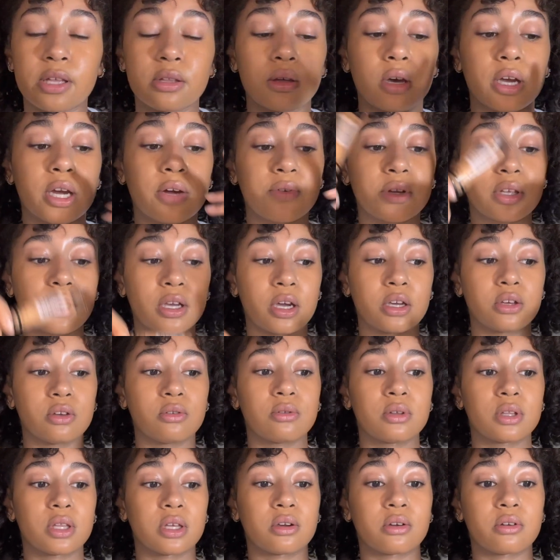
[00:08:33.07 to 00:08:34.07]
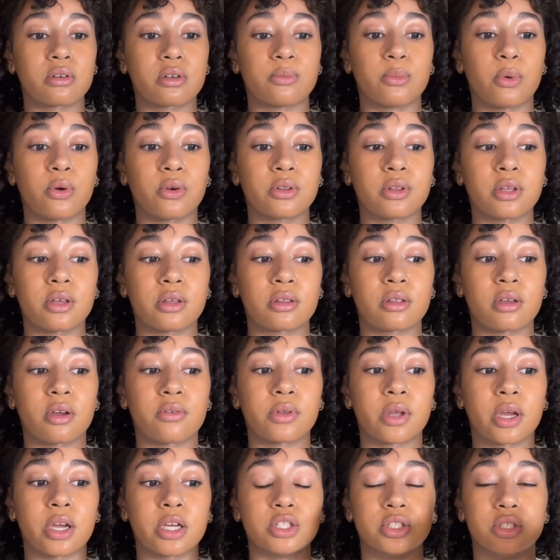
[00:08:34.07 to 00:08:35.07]
everything I use here is mostly stuff
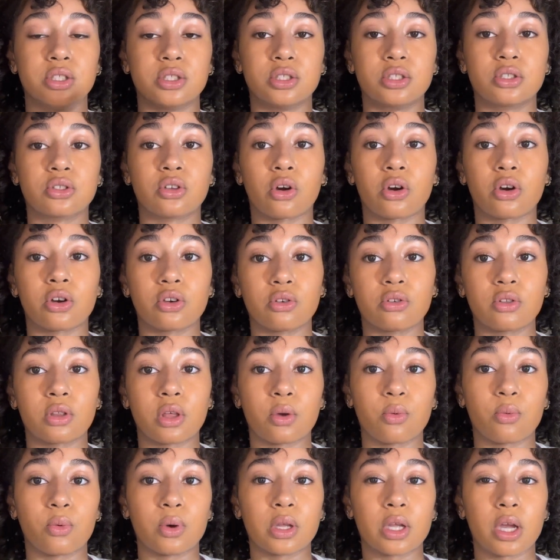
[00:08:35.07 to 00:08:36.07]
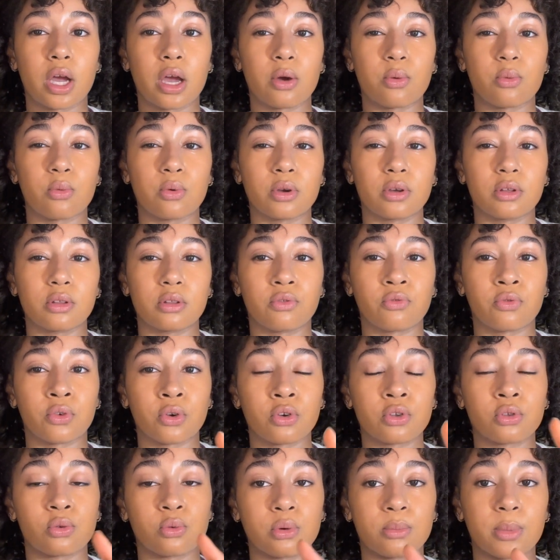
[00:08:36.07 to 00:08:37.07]
that I started using when I was
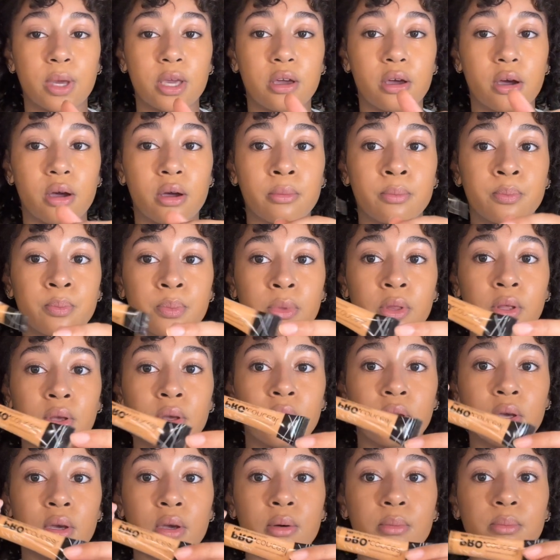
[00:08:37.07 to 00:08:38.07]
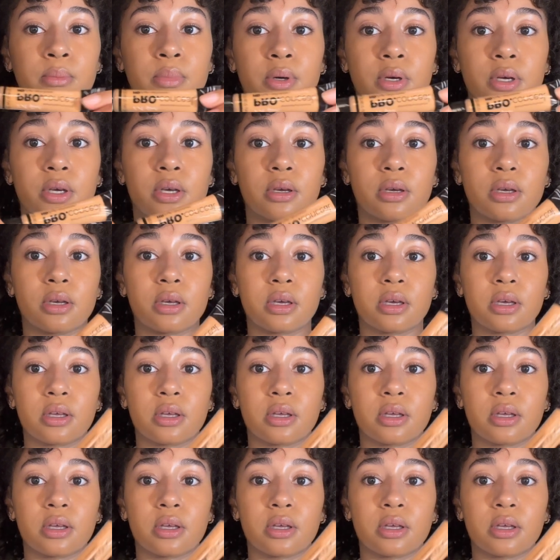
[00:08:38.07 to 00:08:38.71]
first doing makeup. But